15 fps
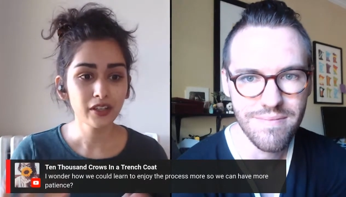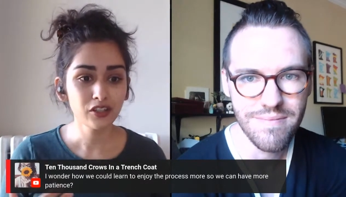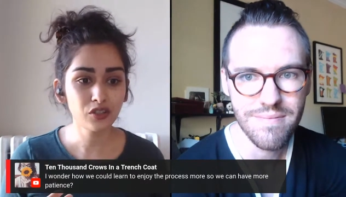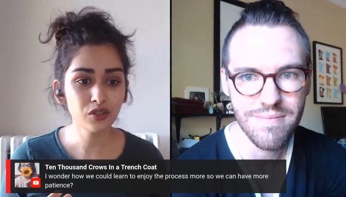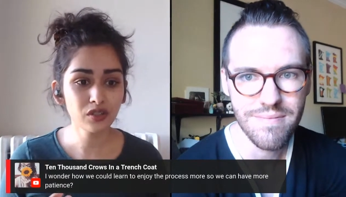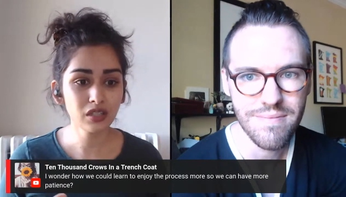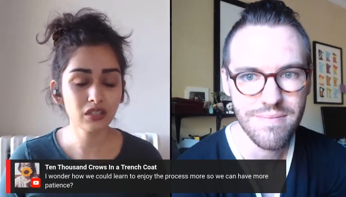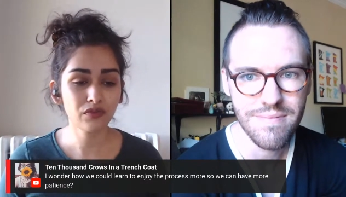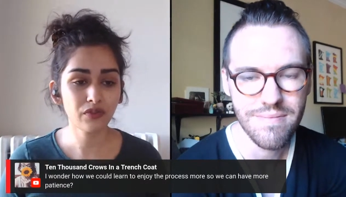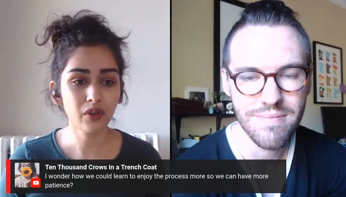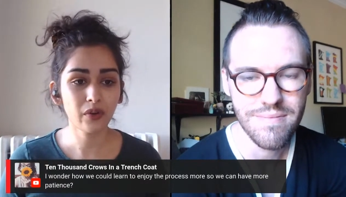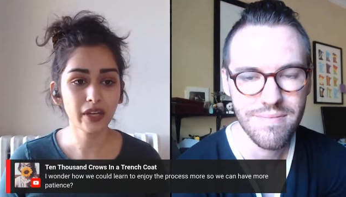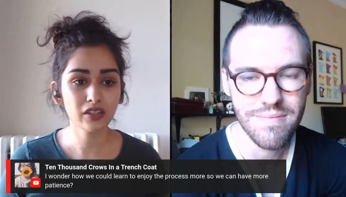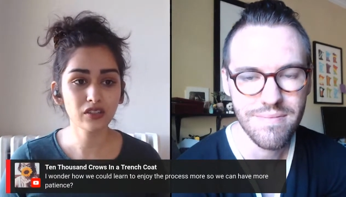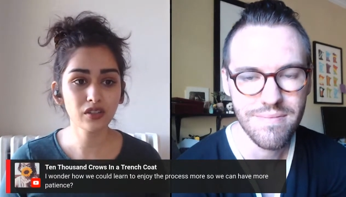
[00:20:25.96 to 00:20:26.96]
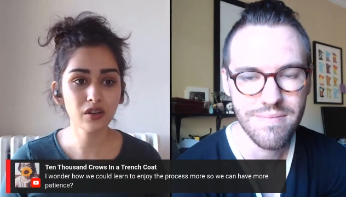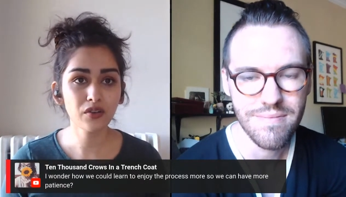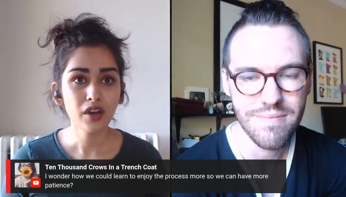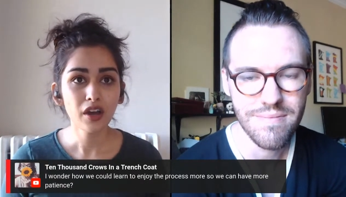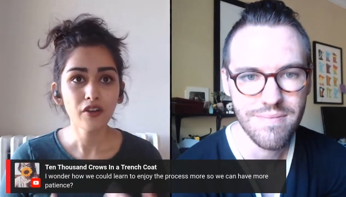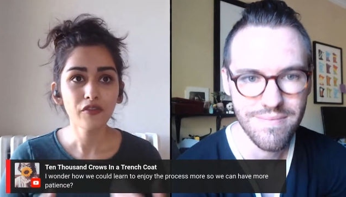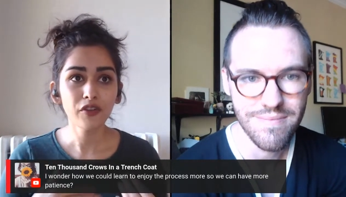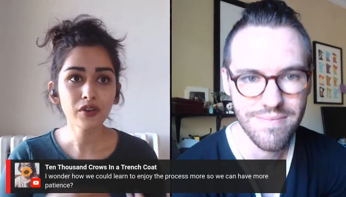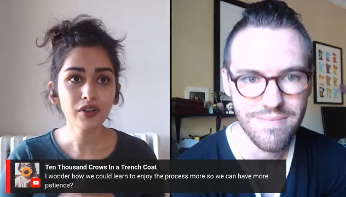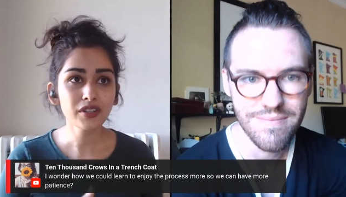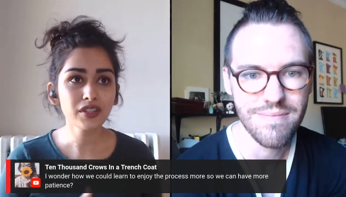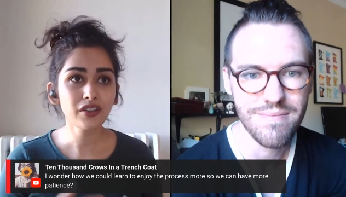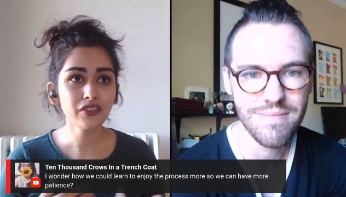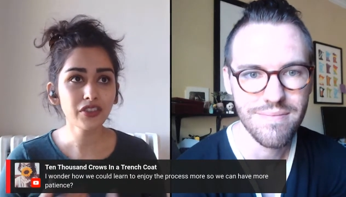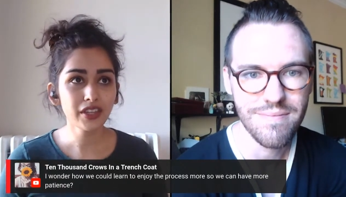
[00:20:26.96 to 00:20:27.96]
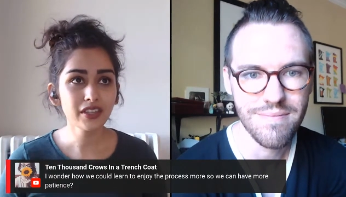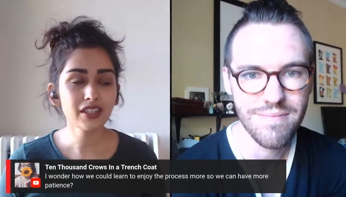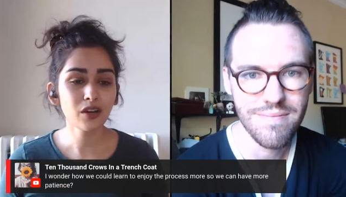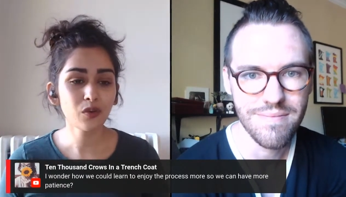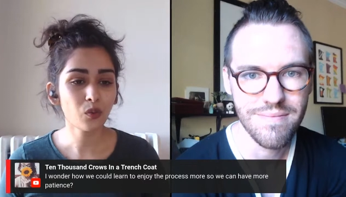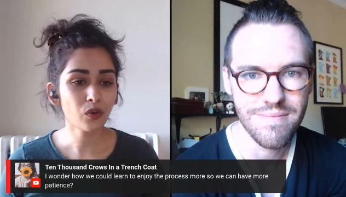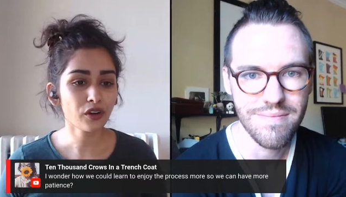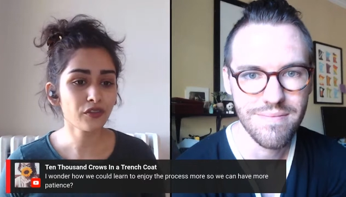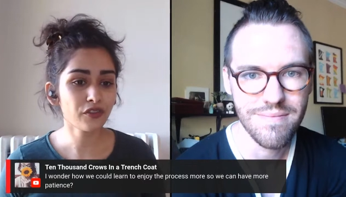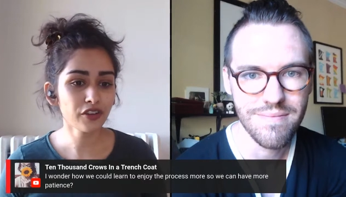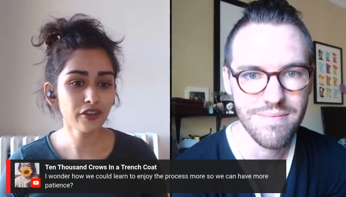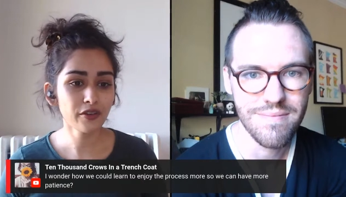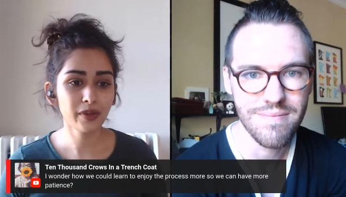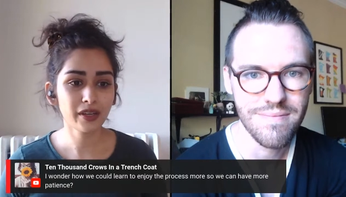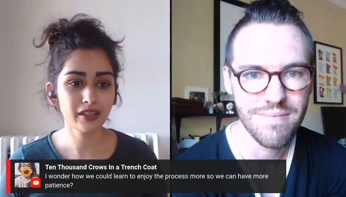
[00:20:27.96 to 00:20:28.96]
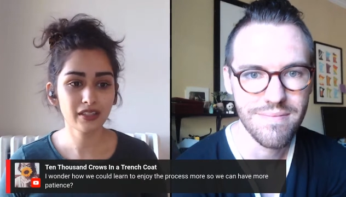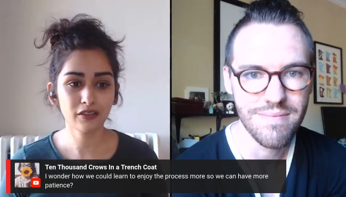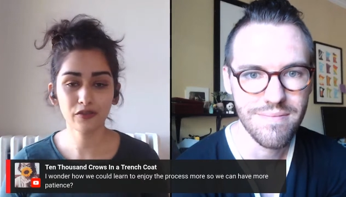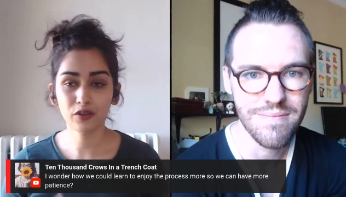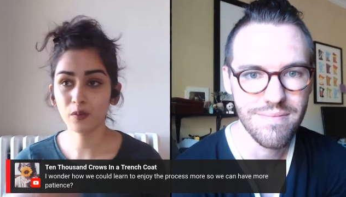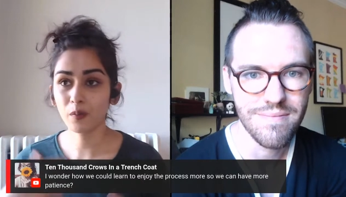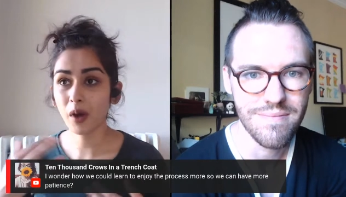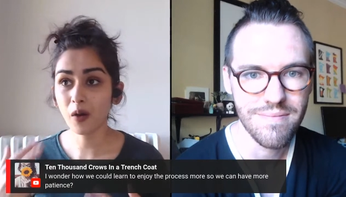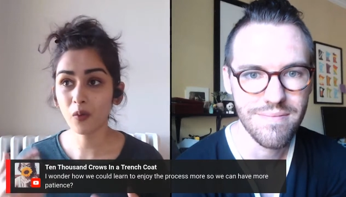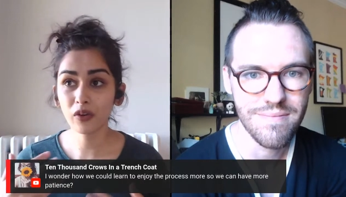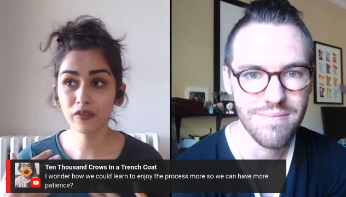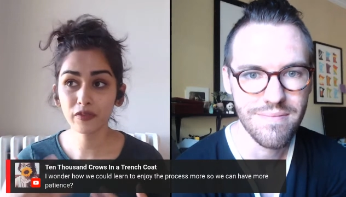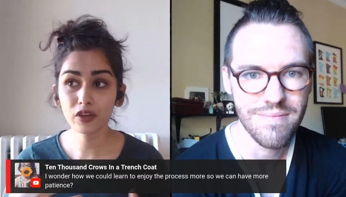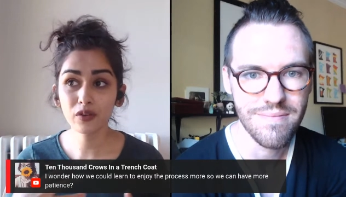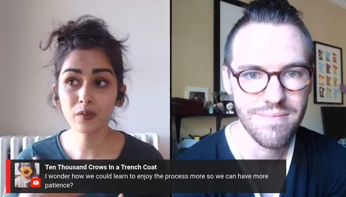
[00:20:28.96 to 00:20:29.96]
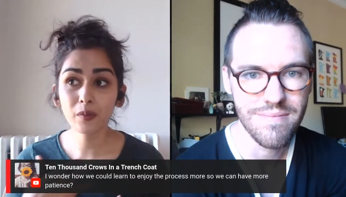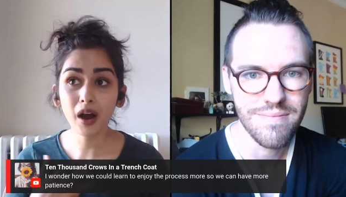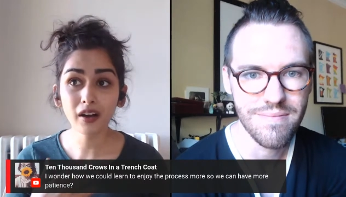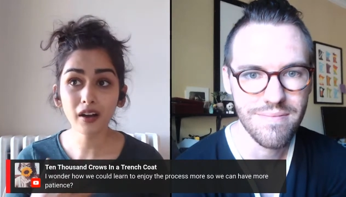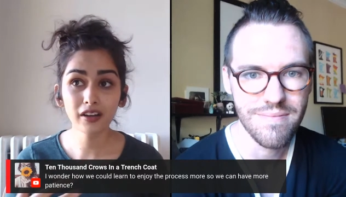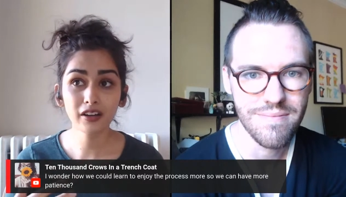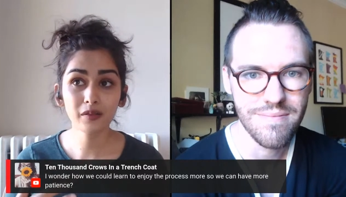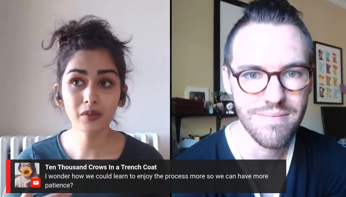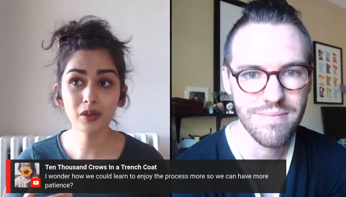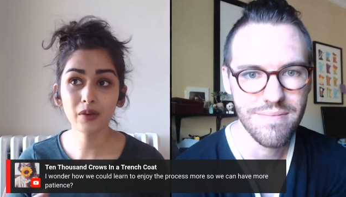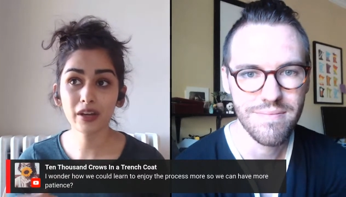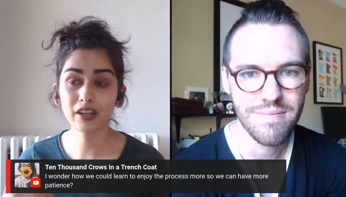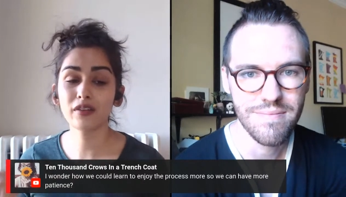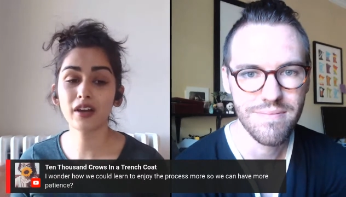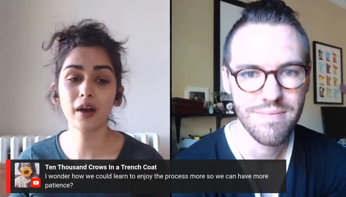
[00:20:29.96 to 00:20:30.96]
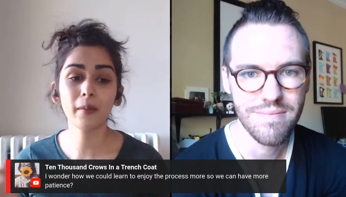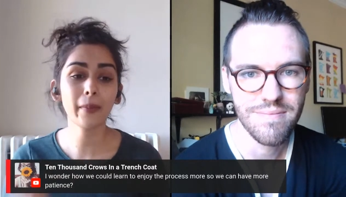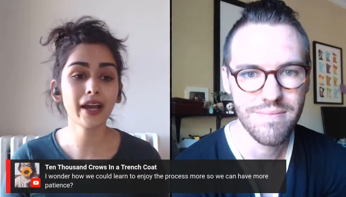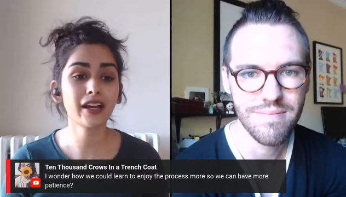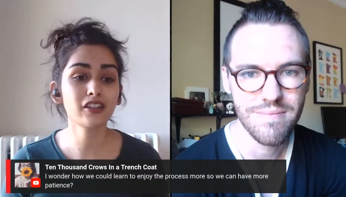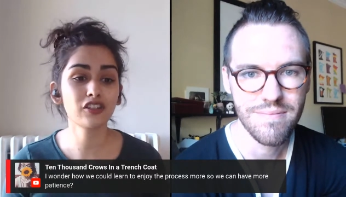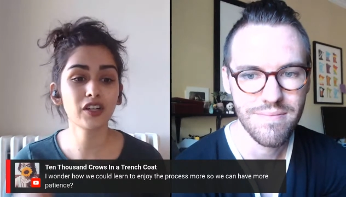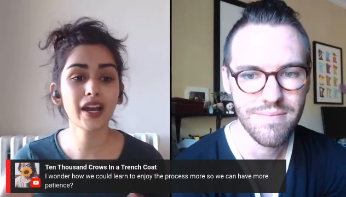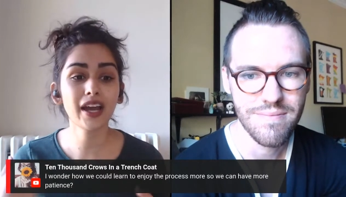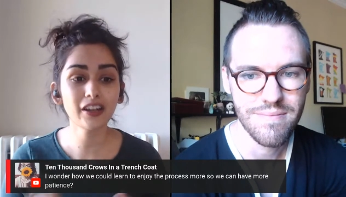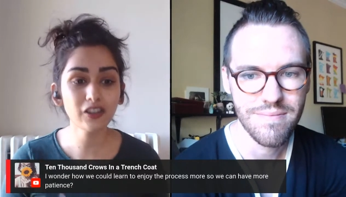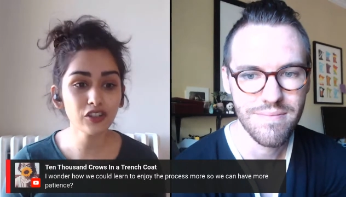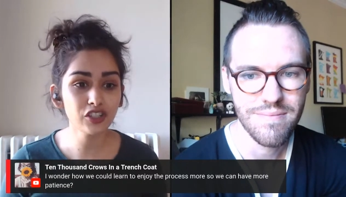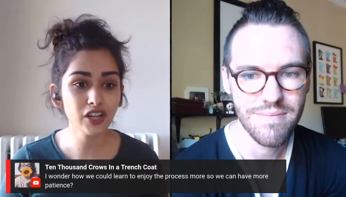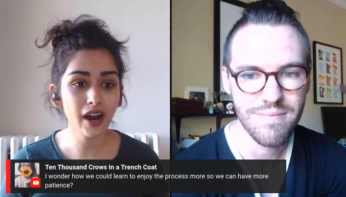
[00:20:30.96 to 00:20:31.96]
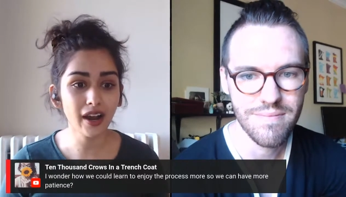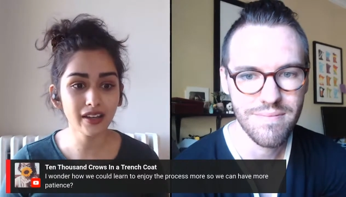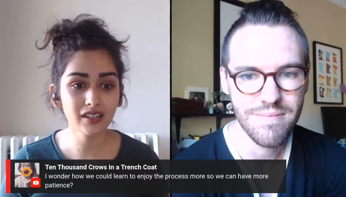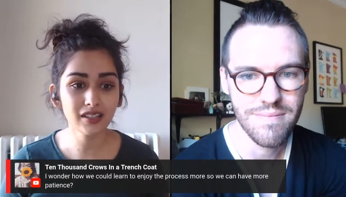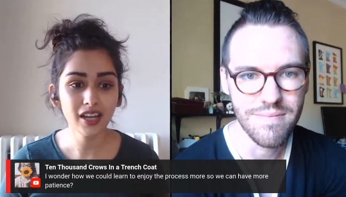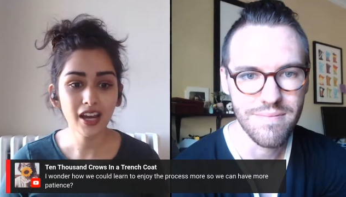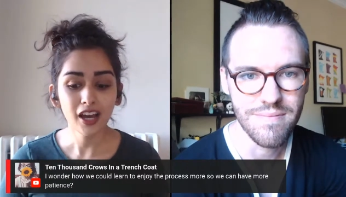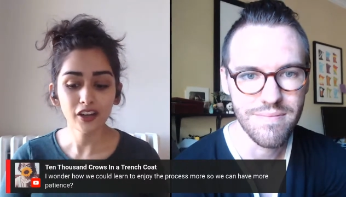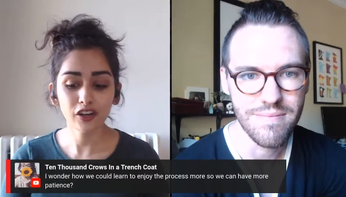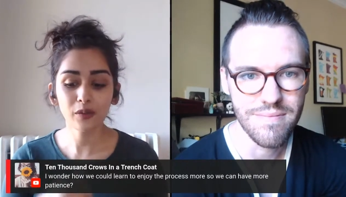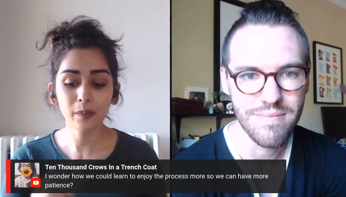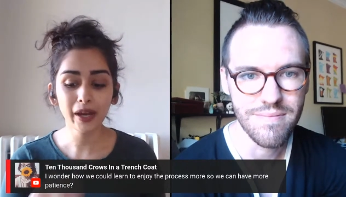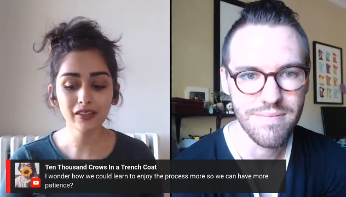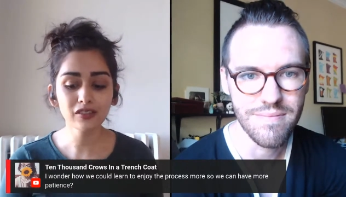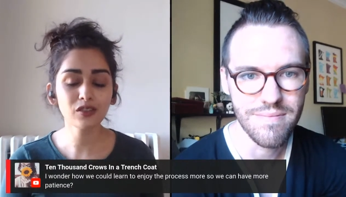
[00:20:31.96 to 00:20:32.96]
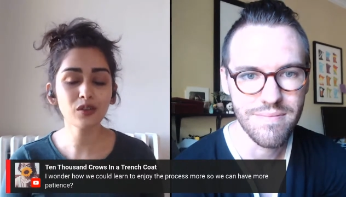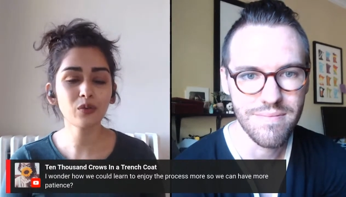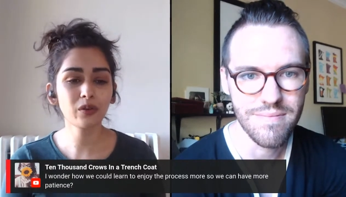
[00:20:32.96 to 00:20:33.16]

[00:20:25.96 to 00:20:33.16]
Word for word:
Speaker 1: juices flowing. So focus on things that work for you, because if you if you mock a commute and you come back and you're energized, your pencil